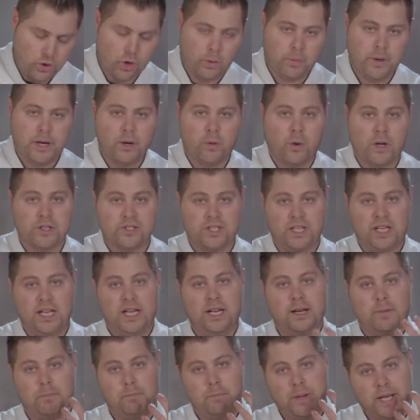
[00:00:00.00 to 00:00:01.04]
nobody wants to
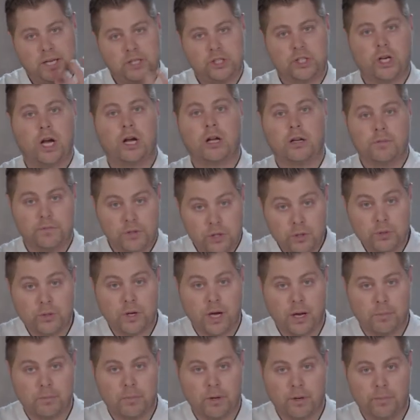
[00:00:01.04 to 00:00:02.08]
eat a big chunk of
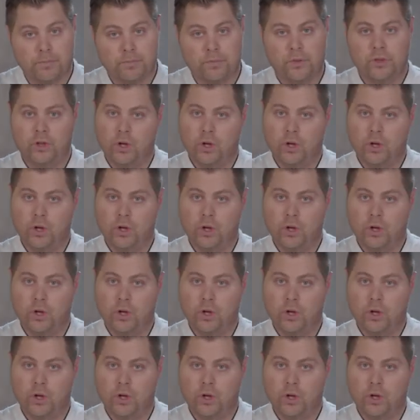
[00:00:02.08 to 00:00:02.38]
cucumber.